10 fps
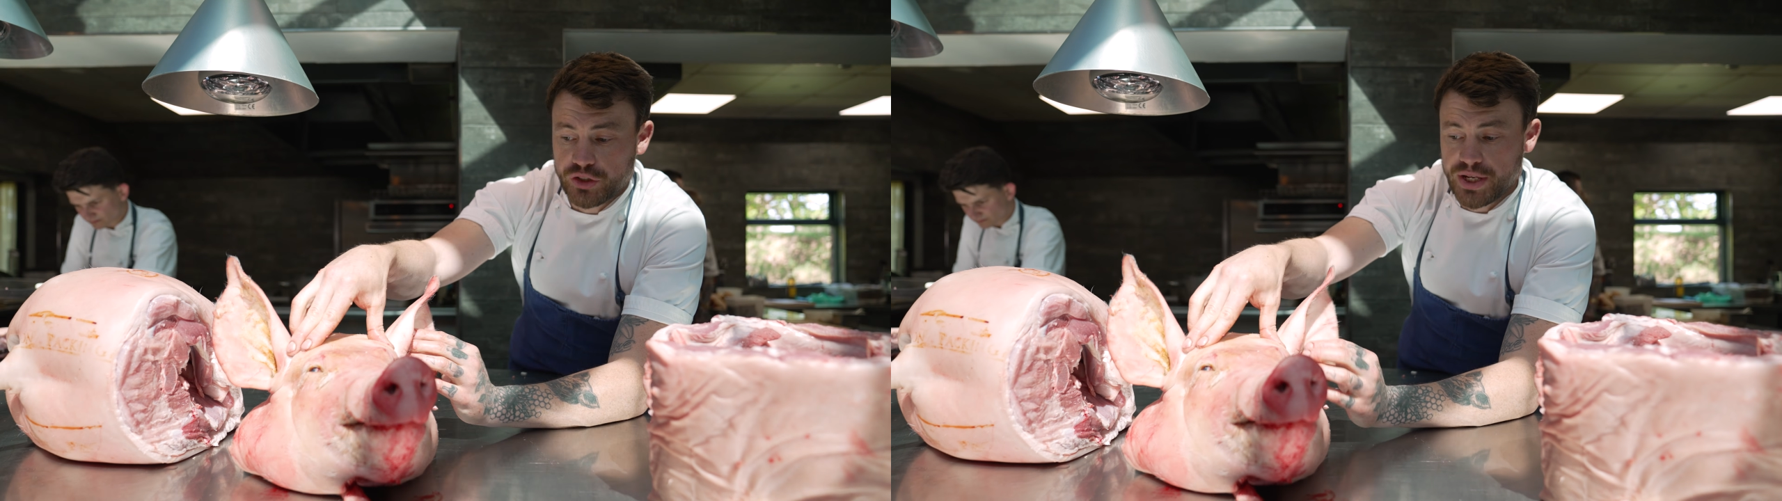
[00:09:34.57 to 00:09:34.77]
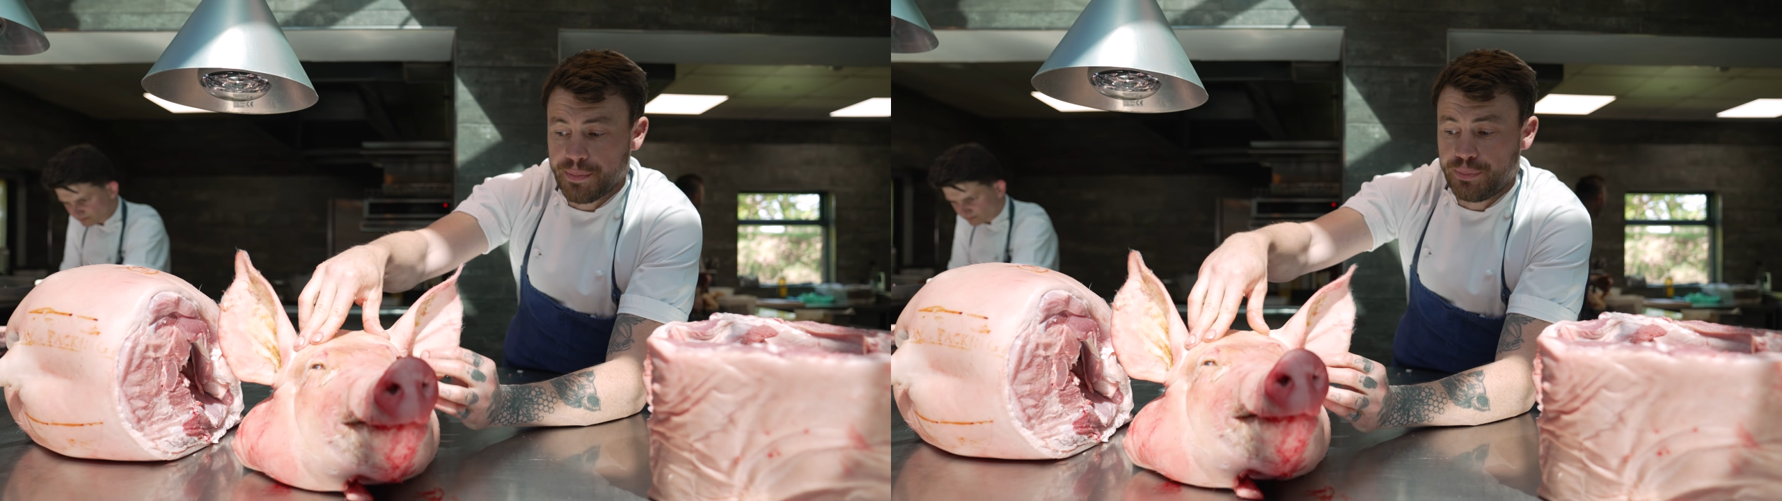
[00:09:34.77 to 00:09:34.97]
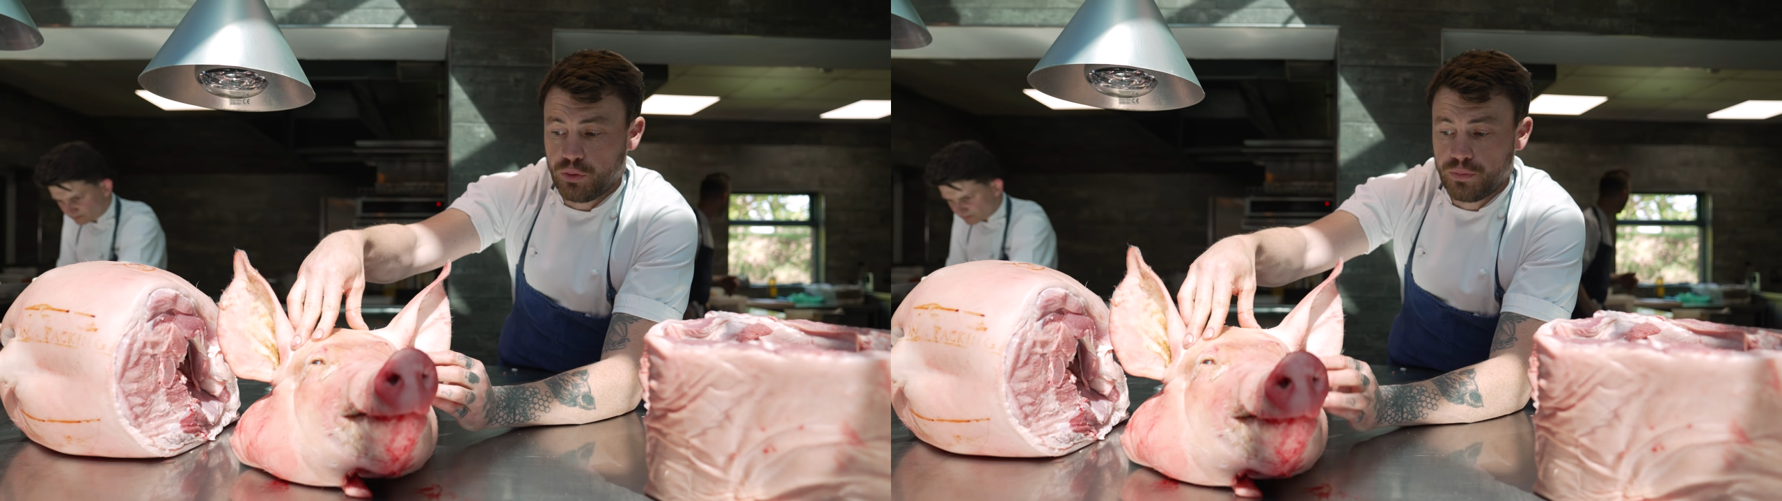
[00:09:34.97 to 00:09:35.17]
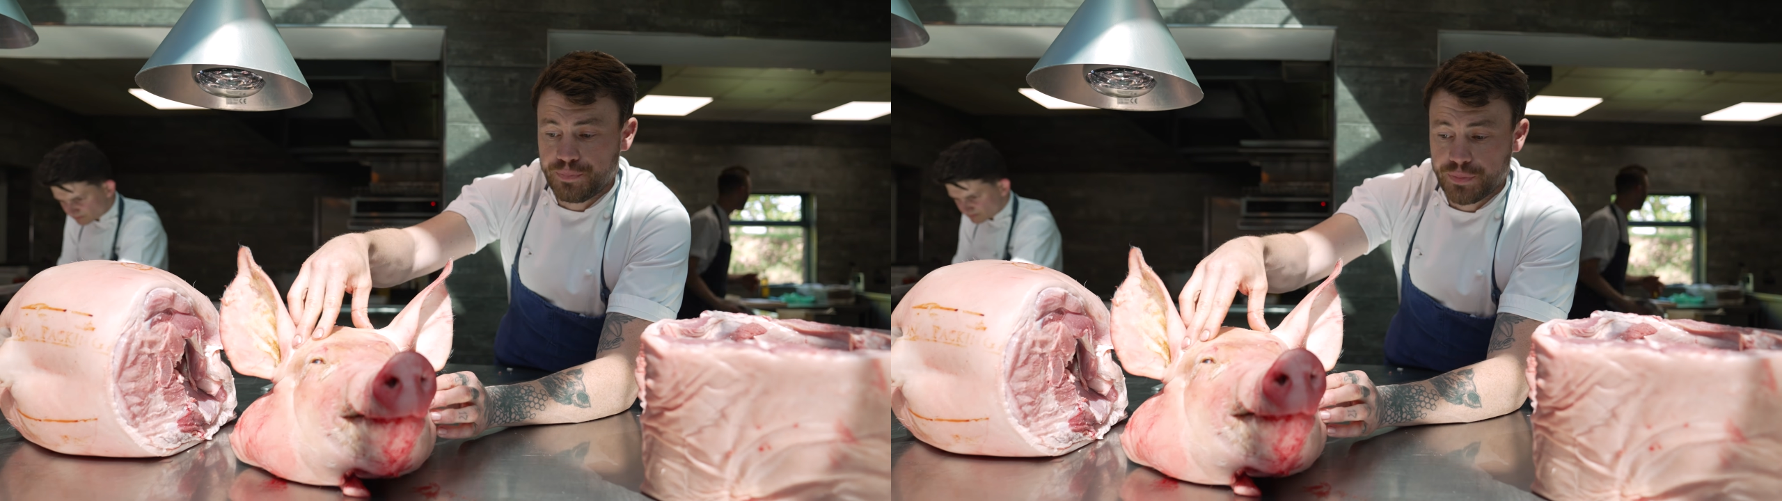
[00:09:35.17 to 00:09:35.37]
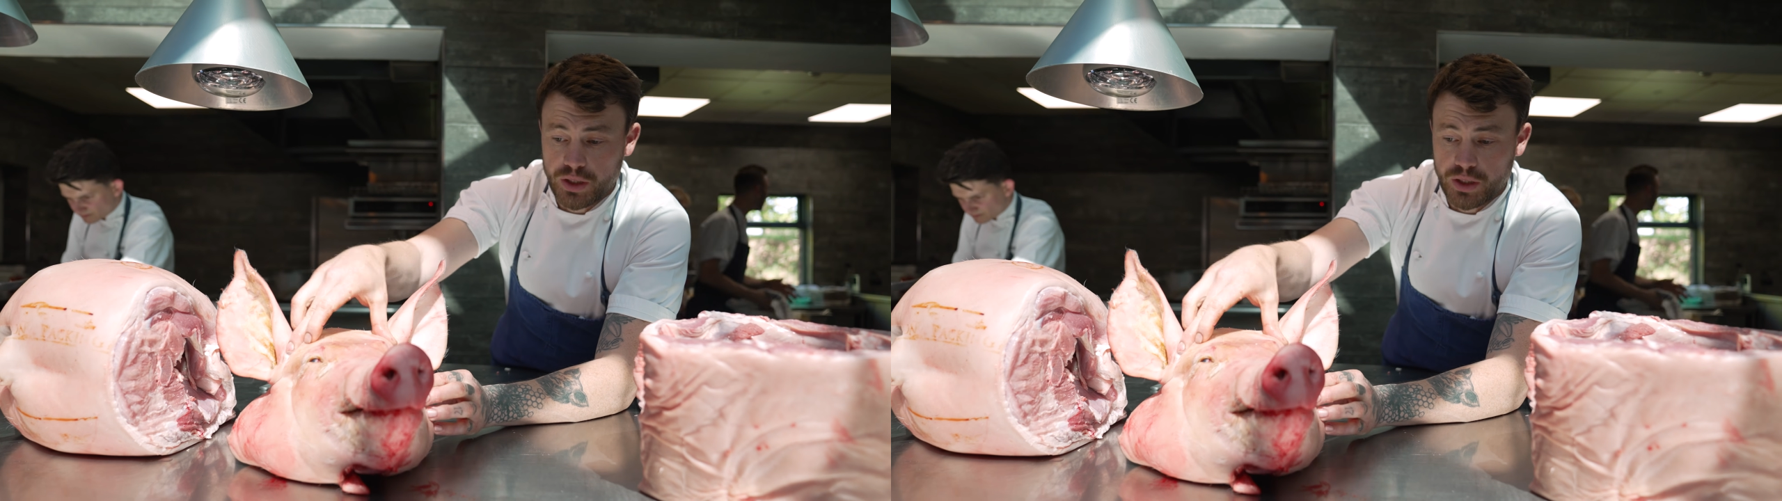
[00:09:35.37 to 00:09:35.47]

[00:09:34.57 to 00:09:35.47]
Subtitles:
temple,